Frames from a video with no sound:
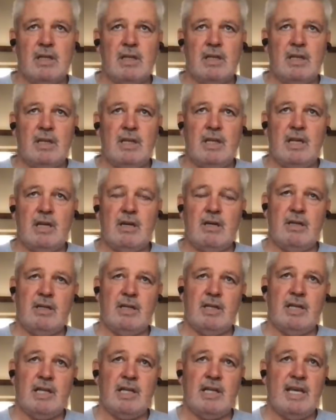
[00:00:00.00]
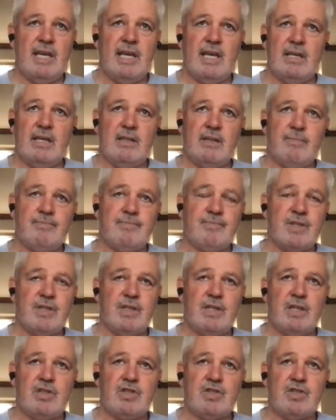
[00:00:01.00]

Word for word: you know, and again, you know,